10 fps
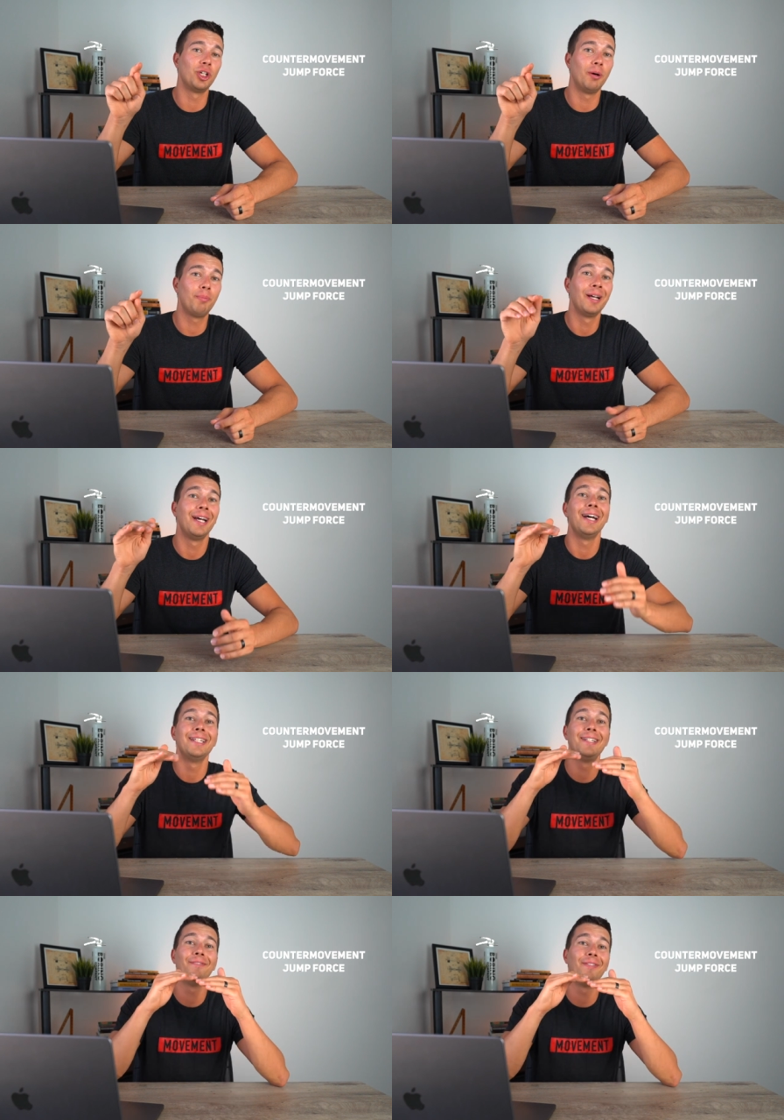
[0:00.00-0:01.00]
jump
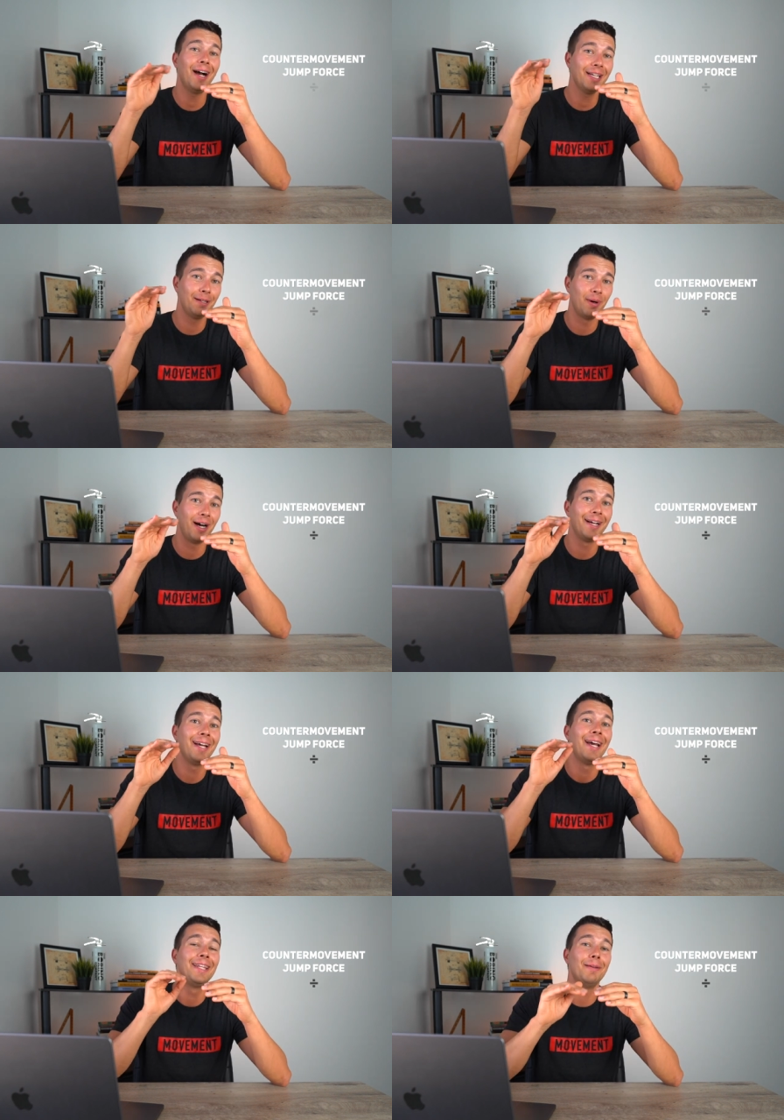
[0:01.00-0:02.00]
divided by
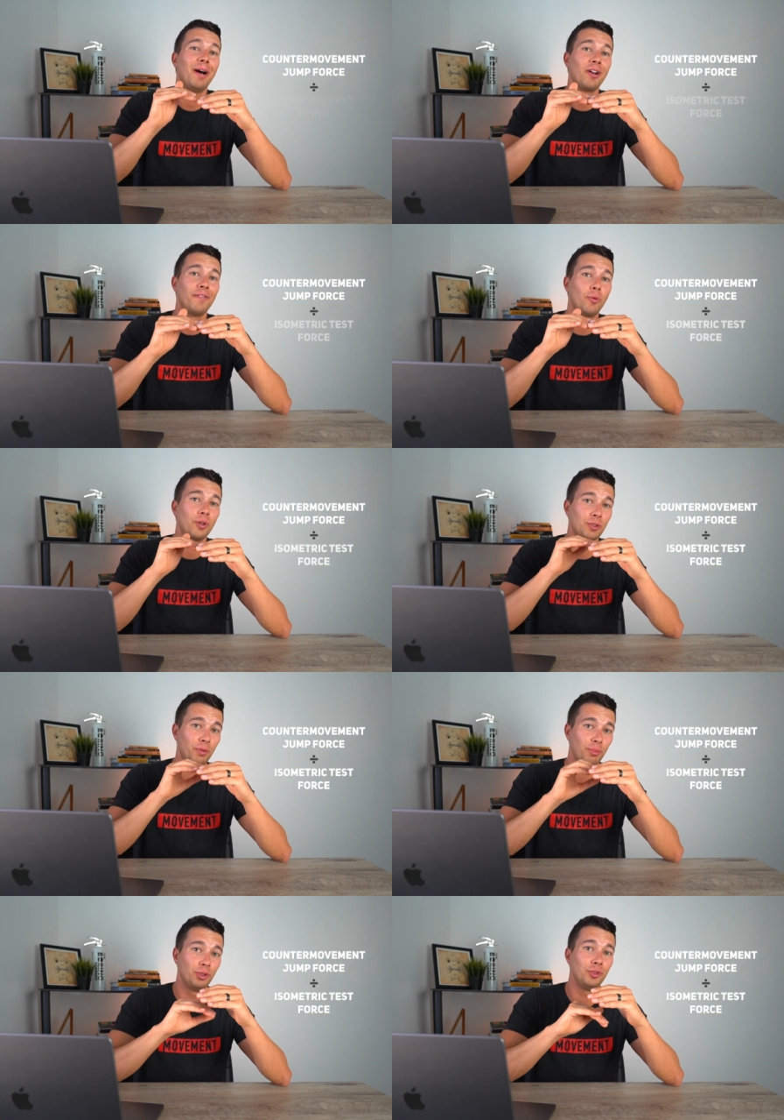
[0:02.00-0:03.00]
the amount of force that we
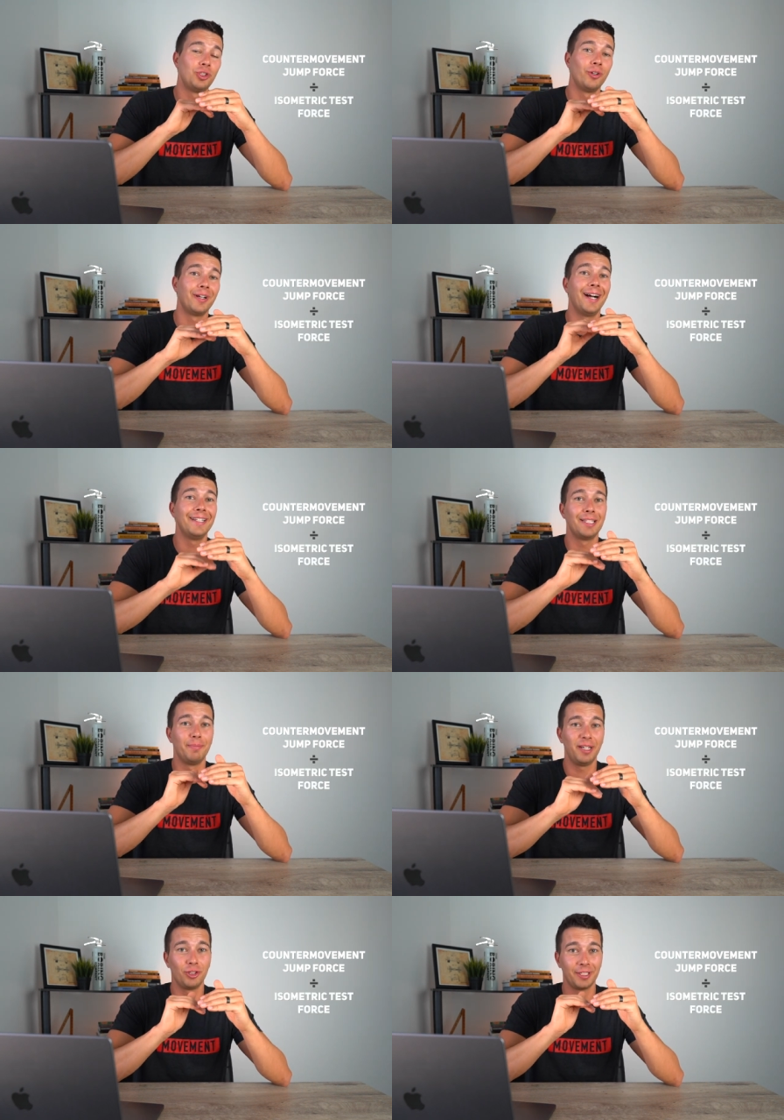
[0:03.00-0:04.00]
produce during
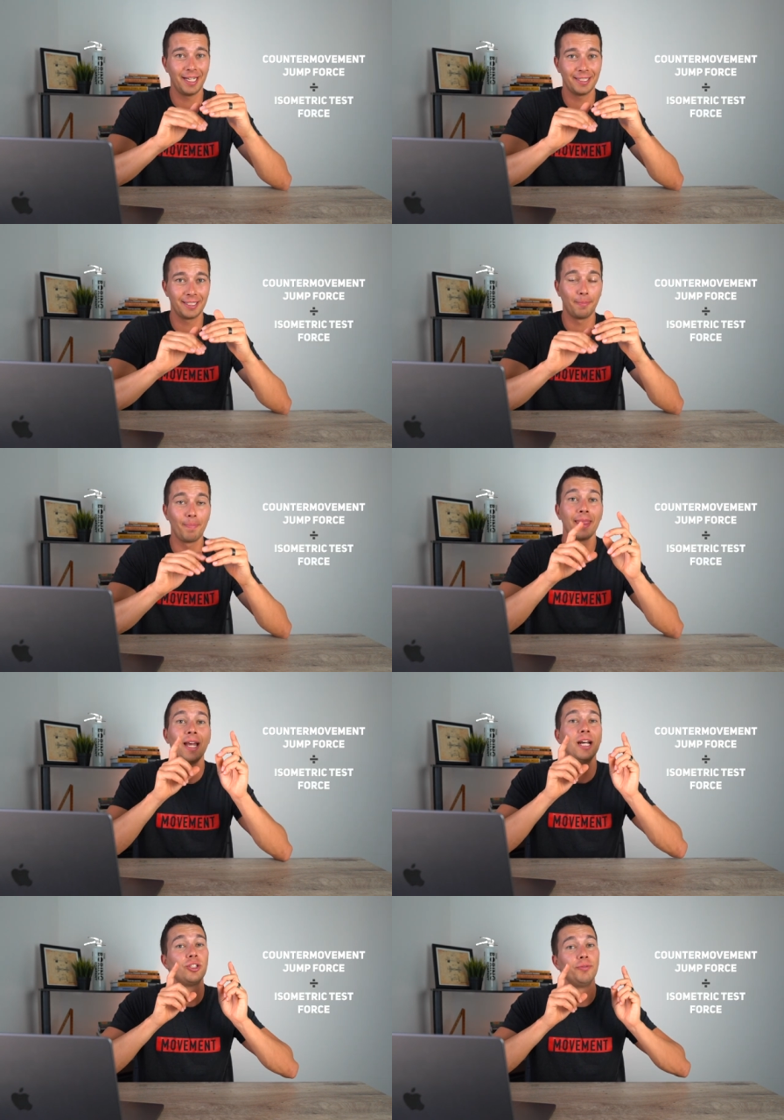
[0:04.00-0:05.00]
isometric testing.
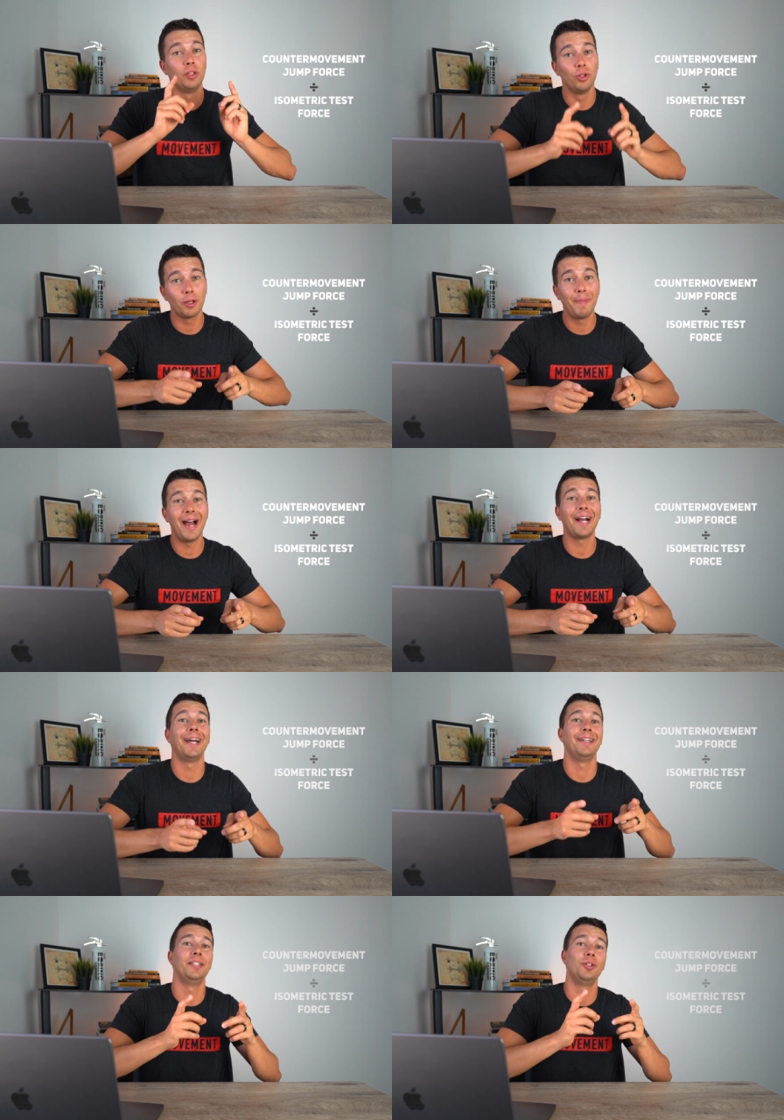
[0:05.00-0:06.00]
So if we look back
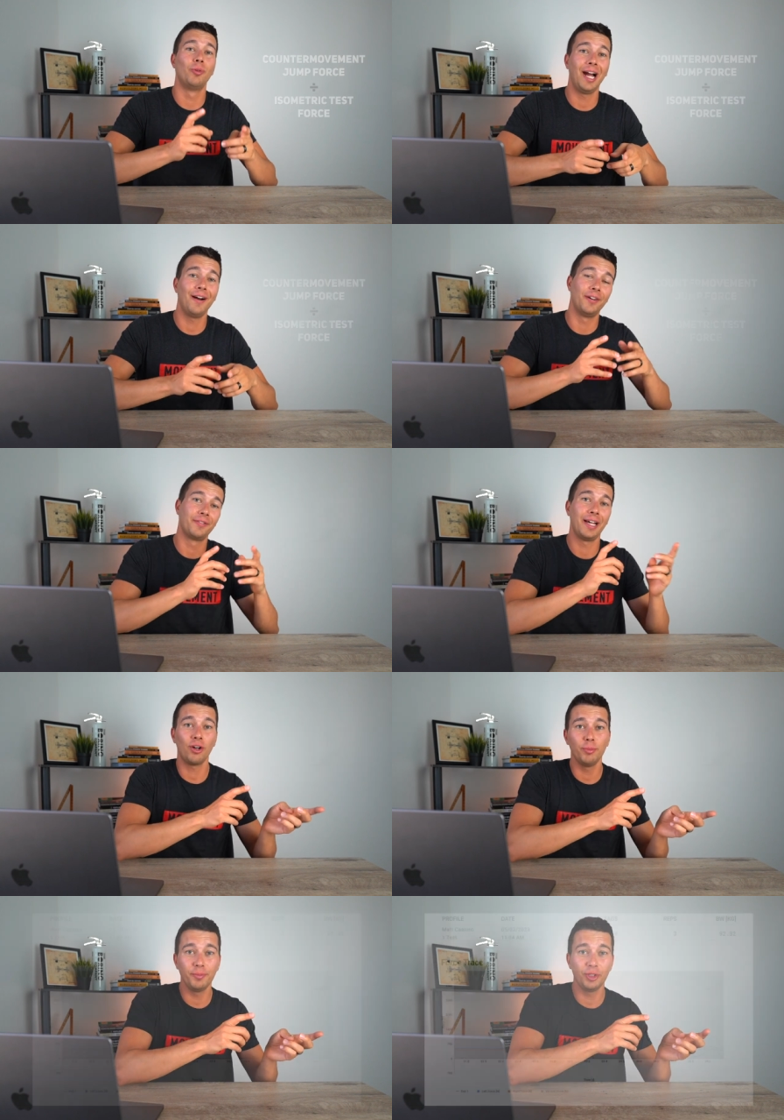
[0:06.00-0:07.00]
at the graph of
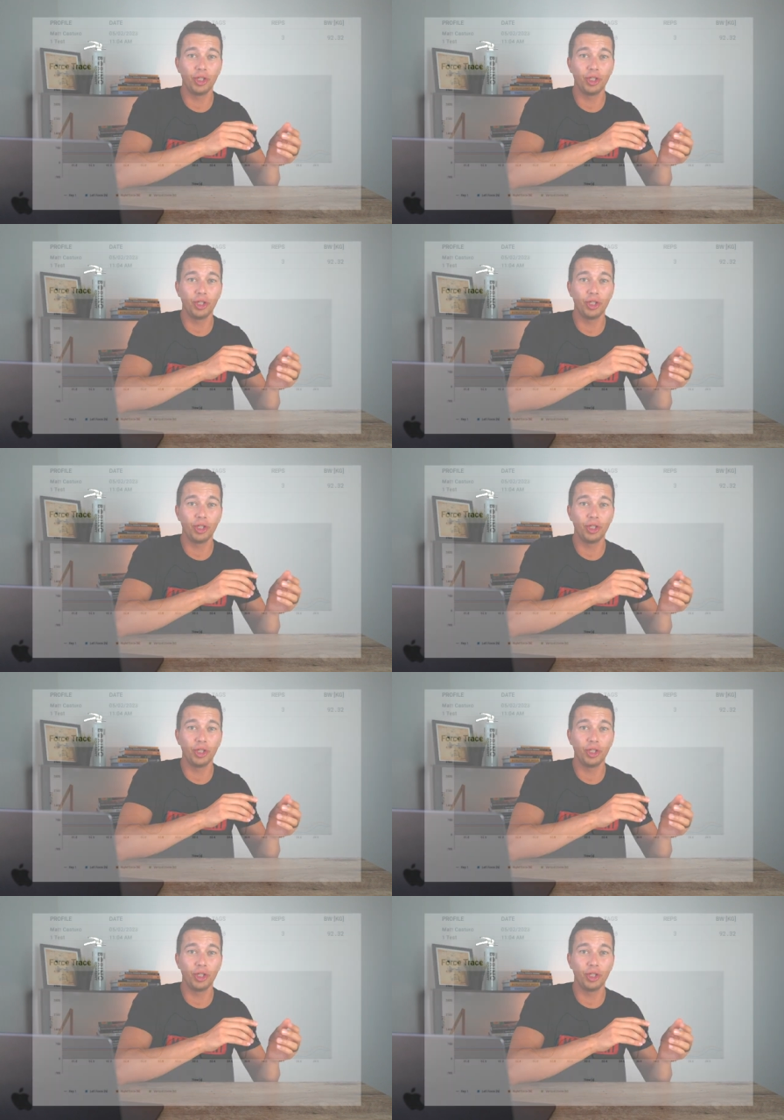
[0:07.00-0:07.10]
counter movement